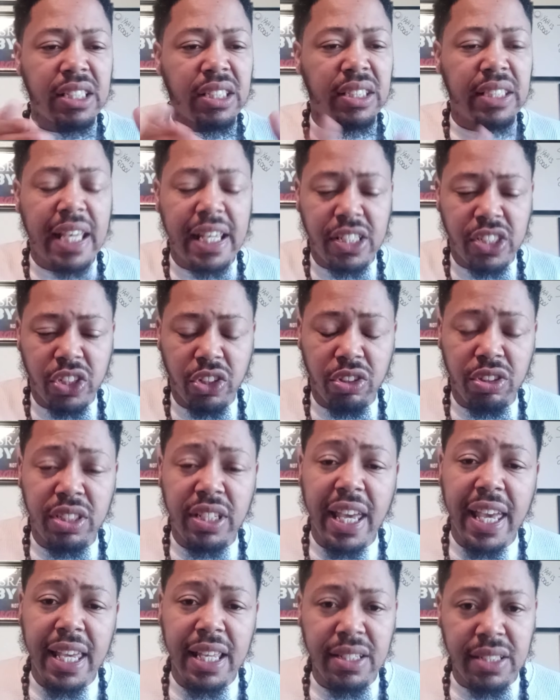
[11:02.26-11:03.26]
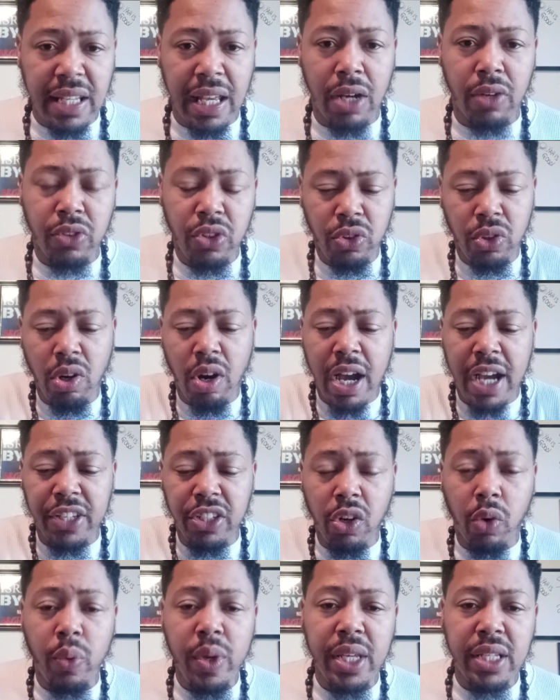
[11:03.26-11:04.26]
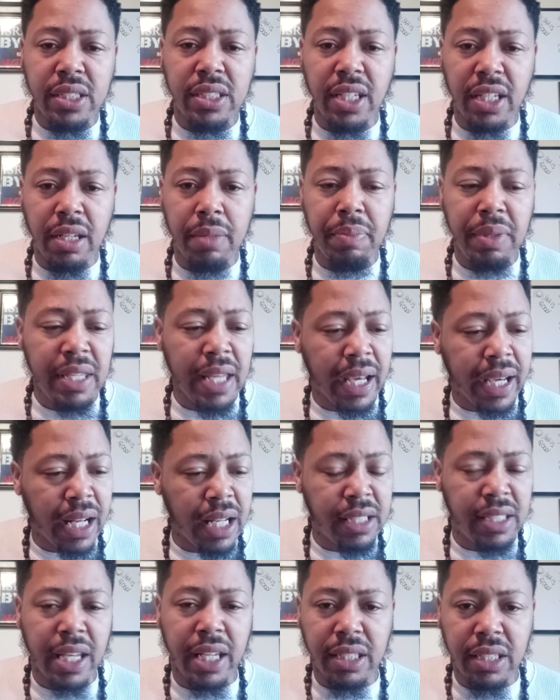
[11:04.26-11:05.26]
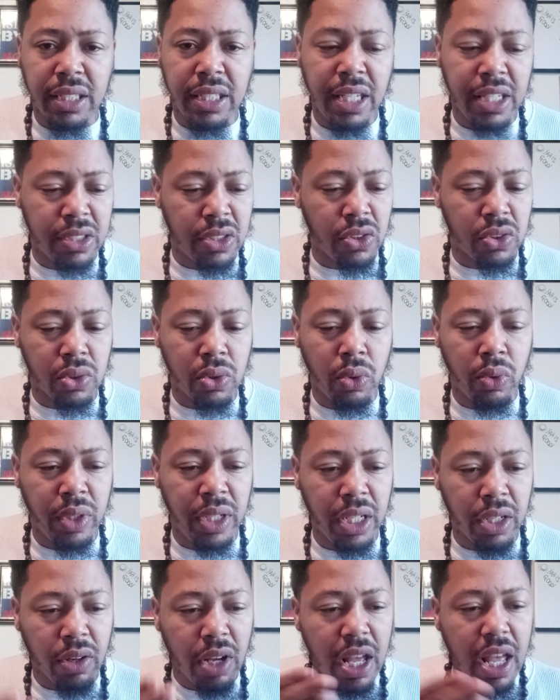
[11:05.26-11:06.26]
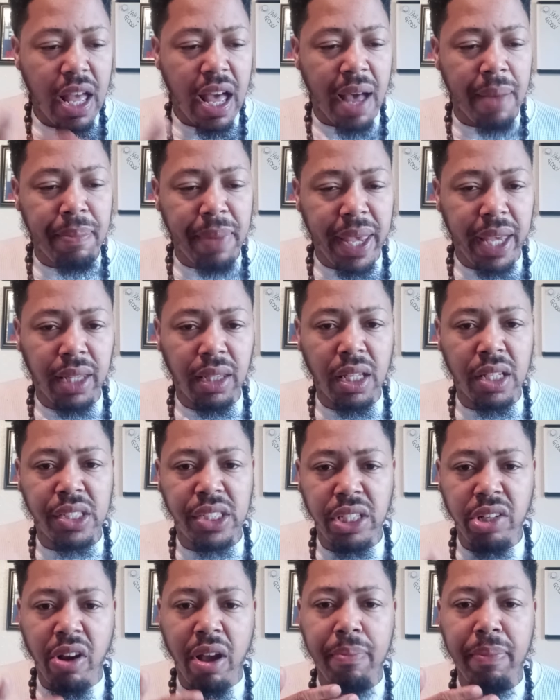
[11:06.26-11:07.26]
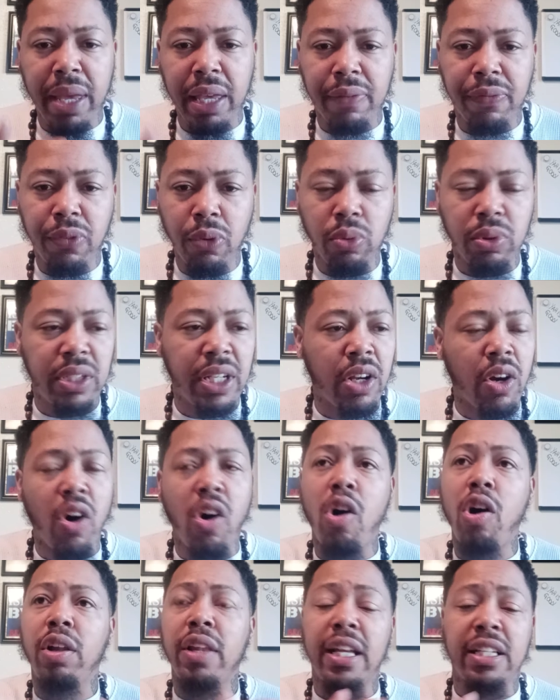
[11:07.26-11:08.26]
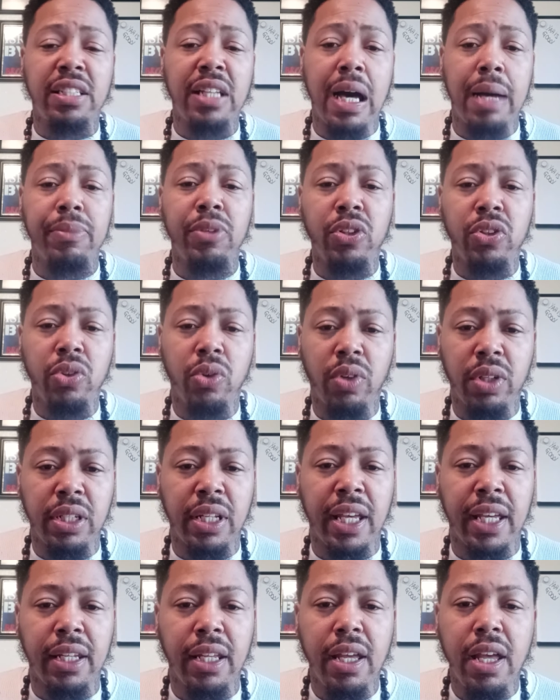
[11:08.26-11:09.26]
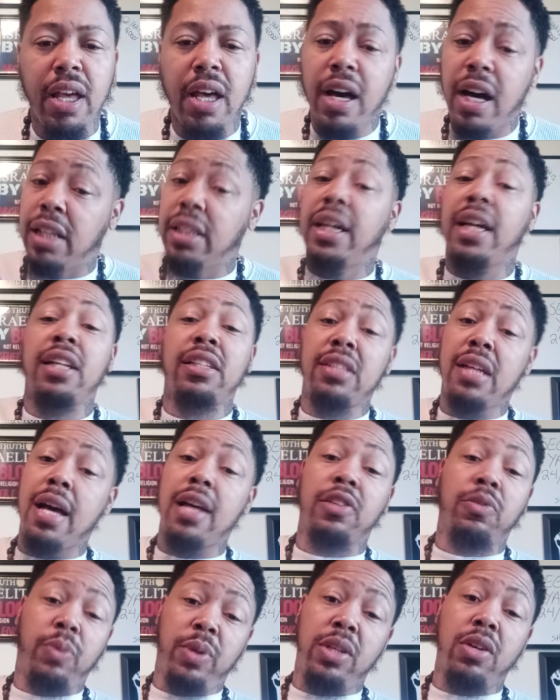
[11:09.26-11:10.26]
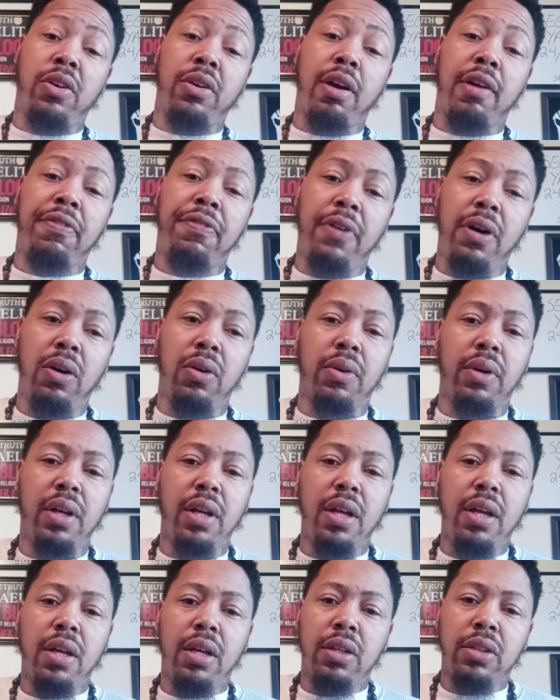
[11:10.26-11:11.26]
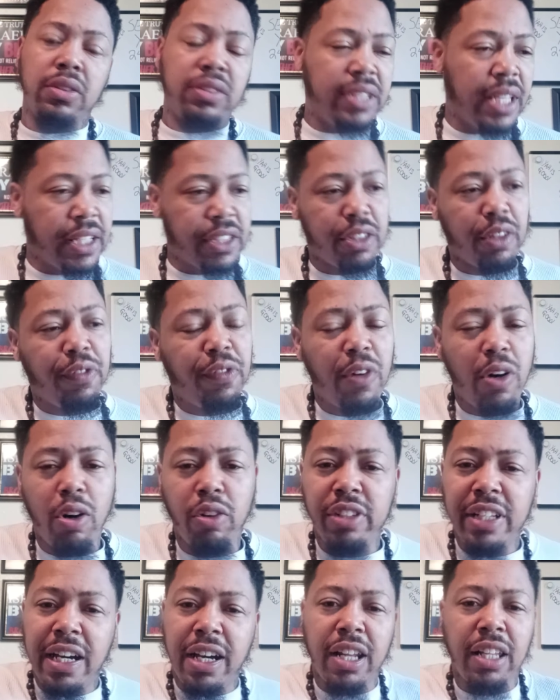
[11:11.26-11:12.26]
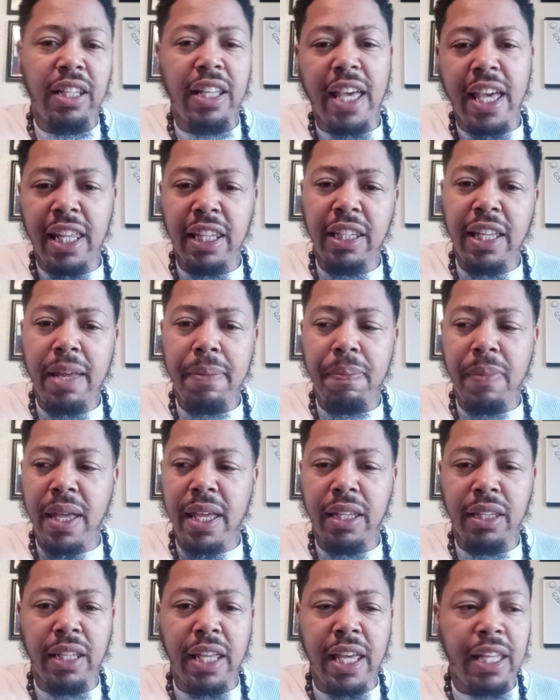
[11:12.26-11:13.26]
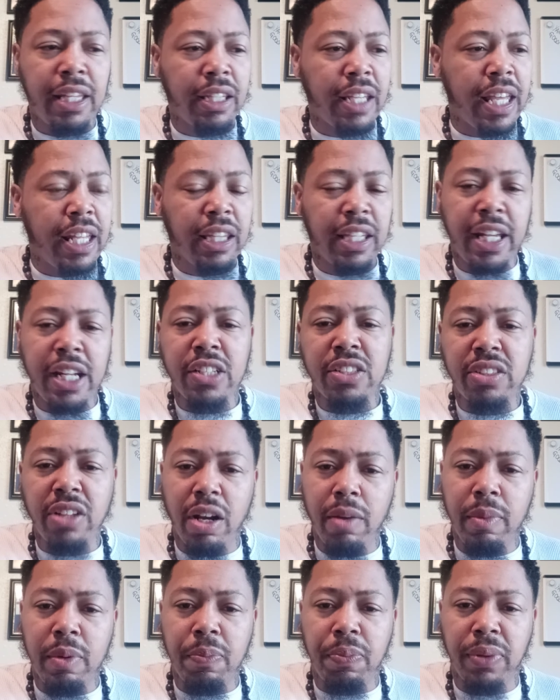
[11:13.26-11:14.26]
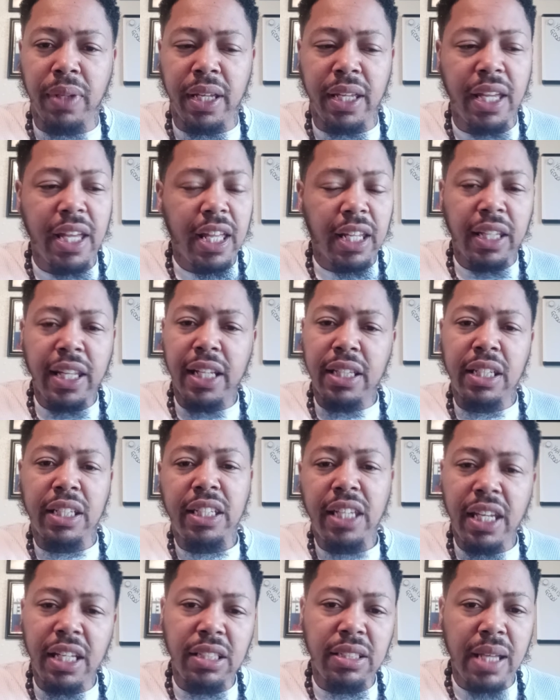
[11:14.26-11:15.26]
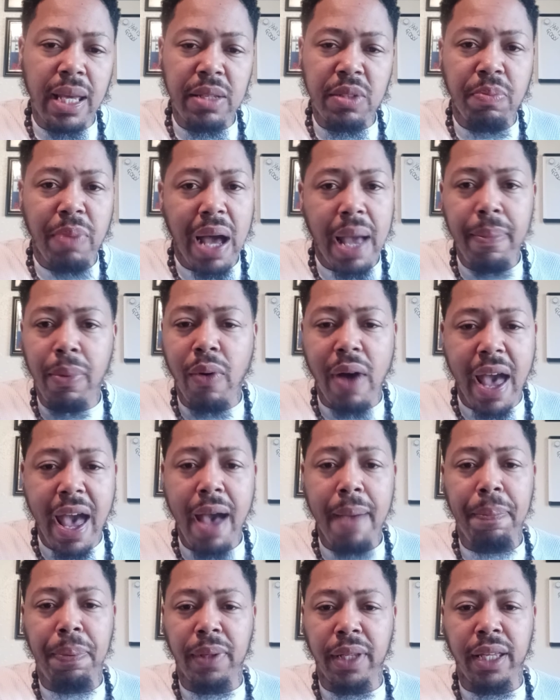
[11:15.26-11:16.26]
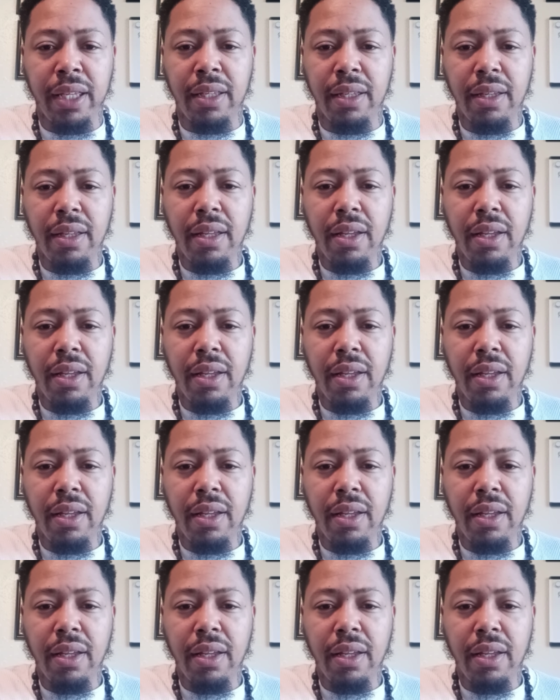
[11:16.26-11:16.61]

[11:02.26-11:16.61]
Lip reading: Set your days out. You know how your week is gonna be. I gotta take the kids to school here. I make lunch here. I make food there. All that time you're doing that, a lot of times we on our phone. Set your phone down and let a sermon play. Let the King James Bible app play.